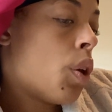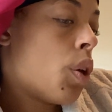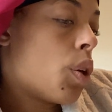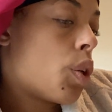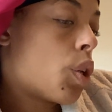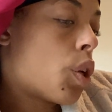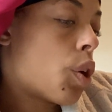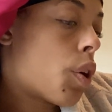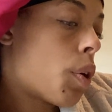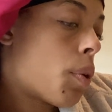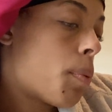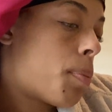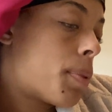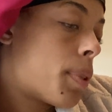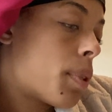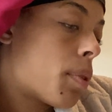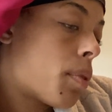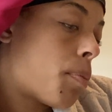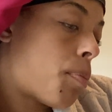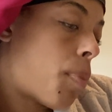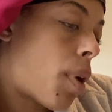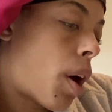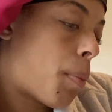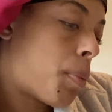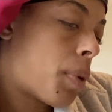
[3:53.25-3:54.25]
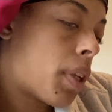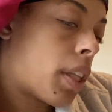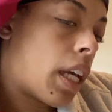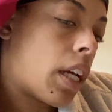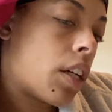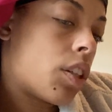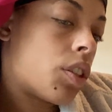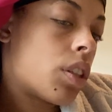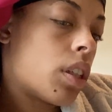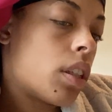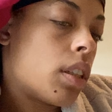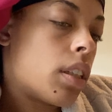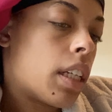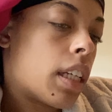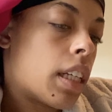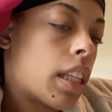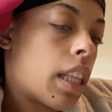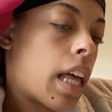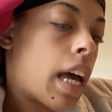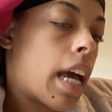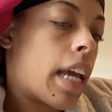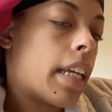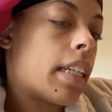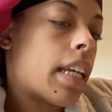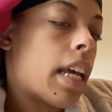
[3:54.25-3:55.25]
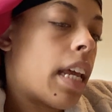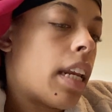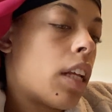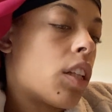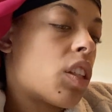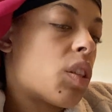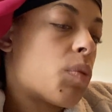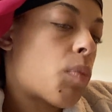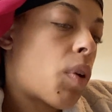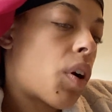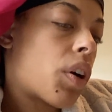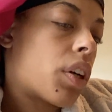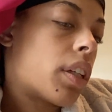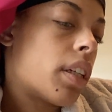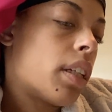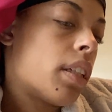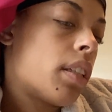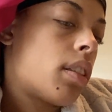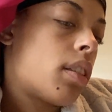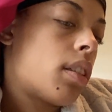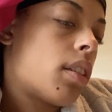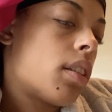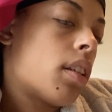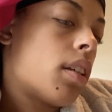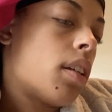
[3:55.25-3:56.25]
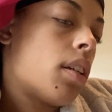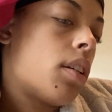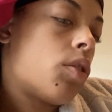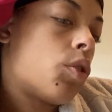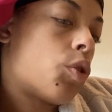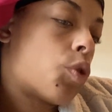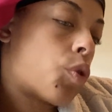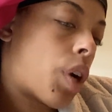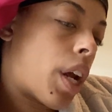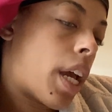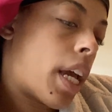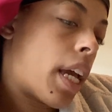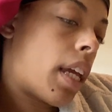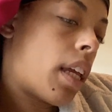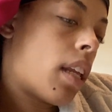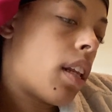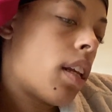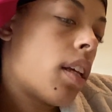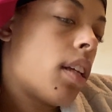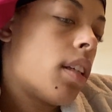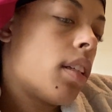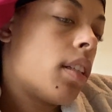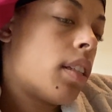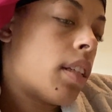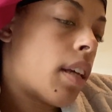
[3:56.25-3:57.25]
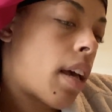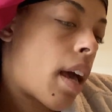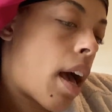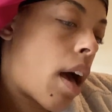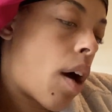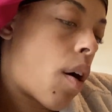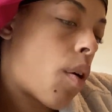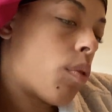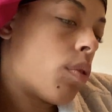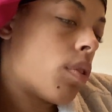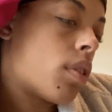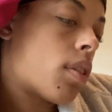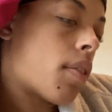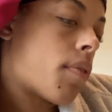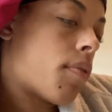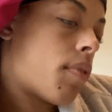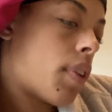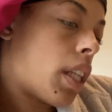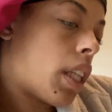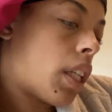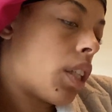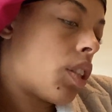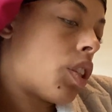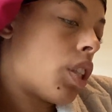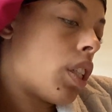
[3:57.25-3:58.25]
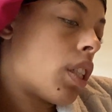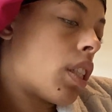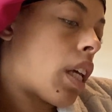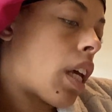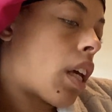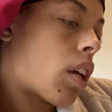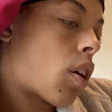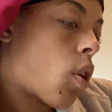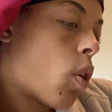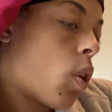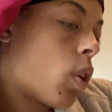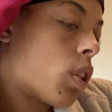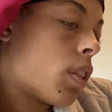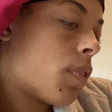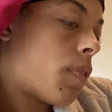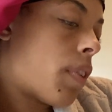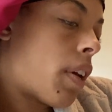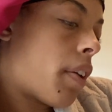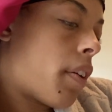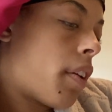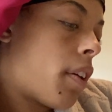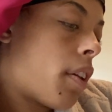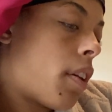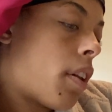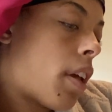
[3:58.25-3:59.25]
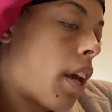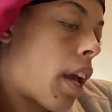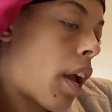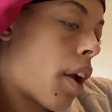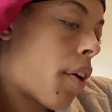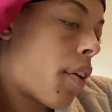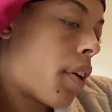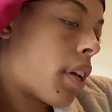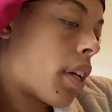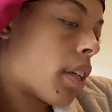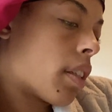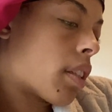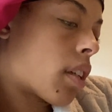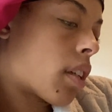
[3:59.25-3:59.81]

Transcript: Europe's population declined, and its markets, trade, towns, villages, and cultivated areas